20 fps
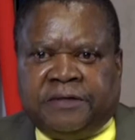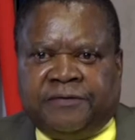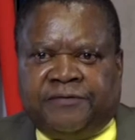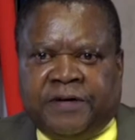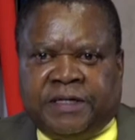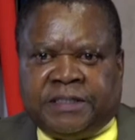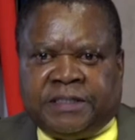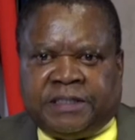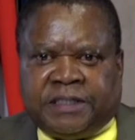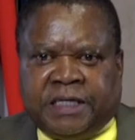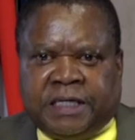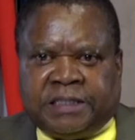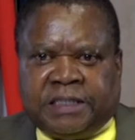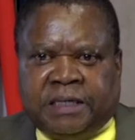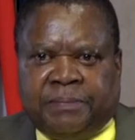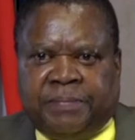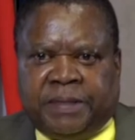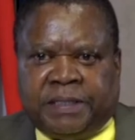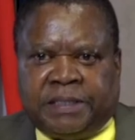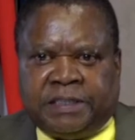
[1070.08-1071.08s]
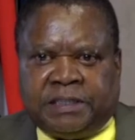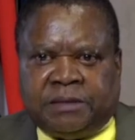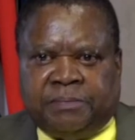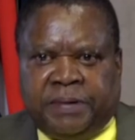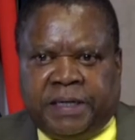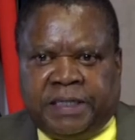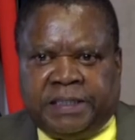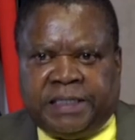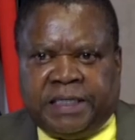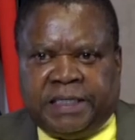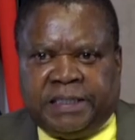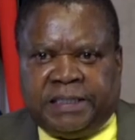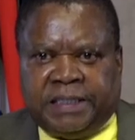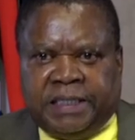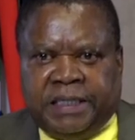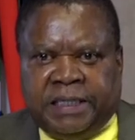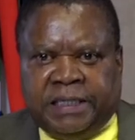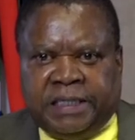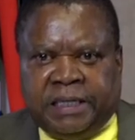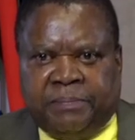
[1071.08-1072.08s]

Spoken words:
defense sector participated in